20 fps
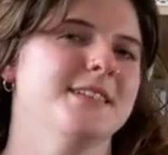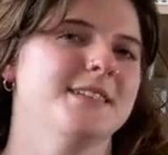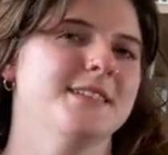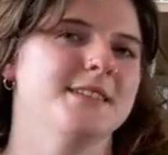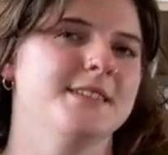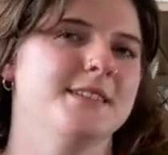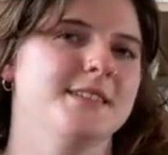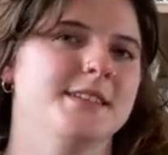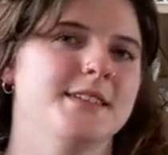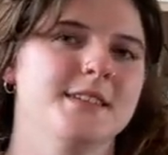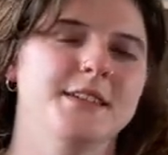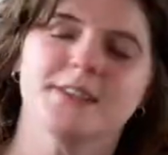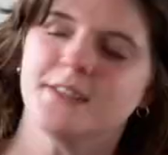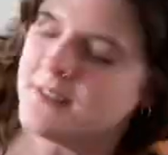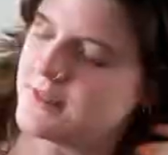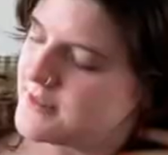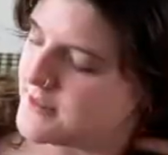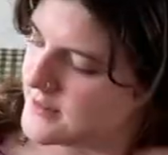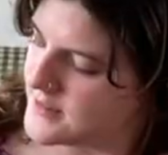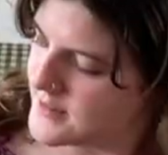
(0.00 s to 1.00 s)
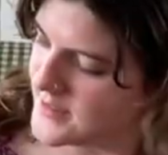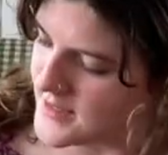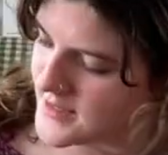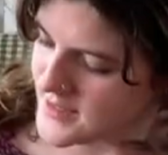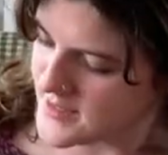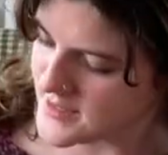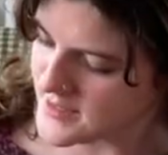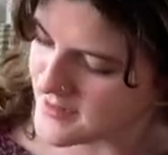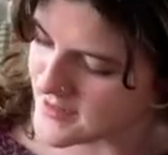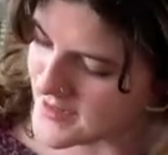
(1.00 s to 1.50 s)
So
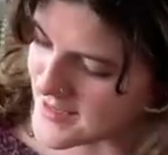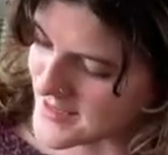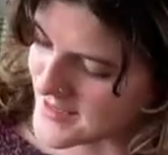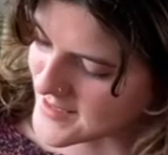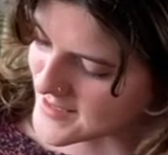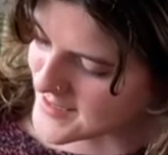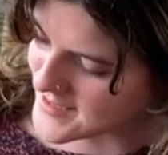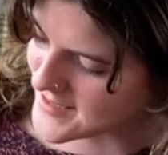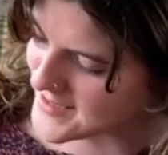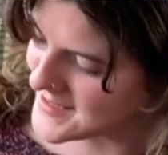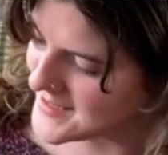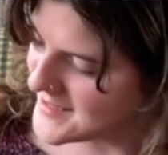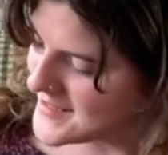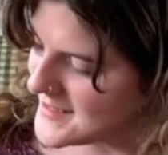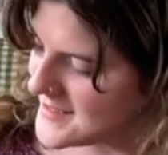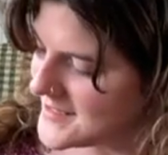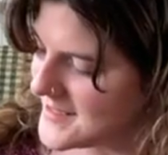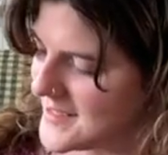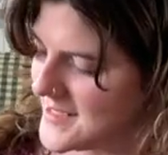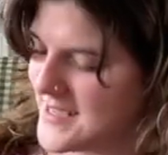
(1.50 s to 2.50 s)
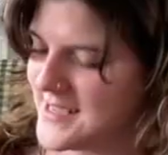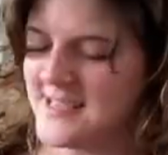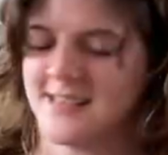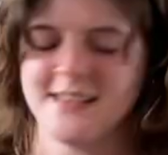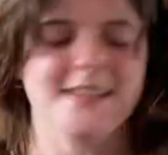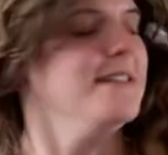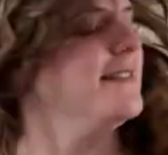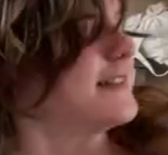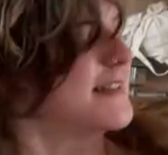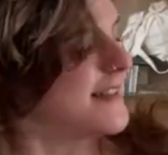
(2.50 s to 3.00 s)
here it is.
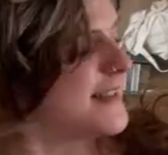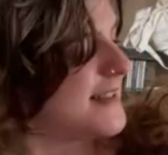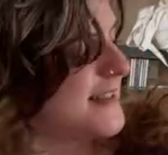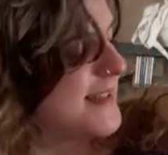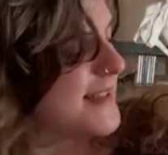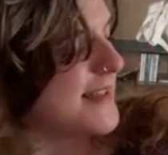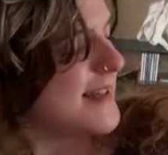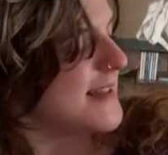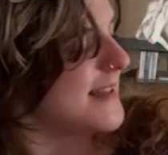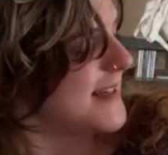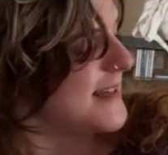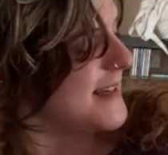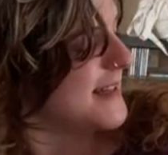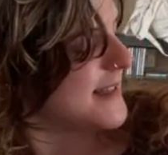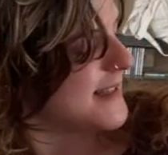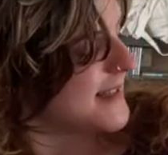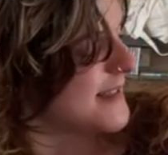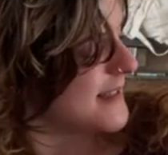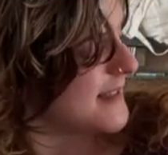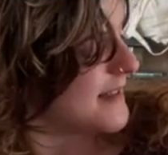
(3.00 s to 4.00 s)
You can see that it's